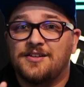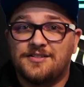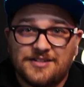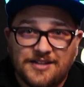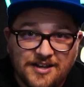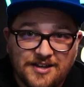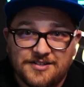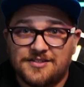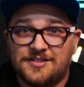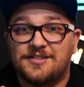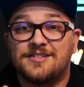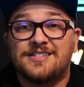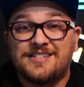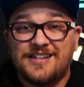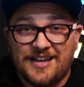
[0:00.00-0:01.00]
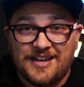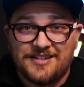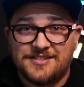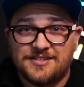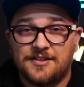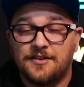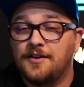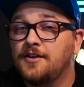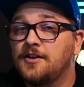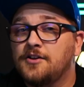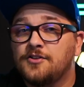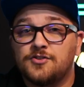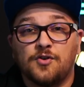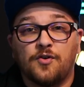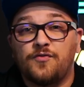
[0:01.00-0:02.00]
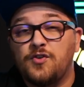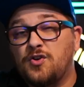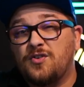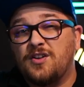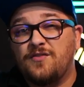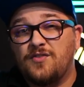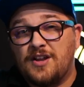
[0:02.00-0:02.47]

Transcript: test, test. So if you don't even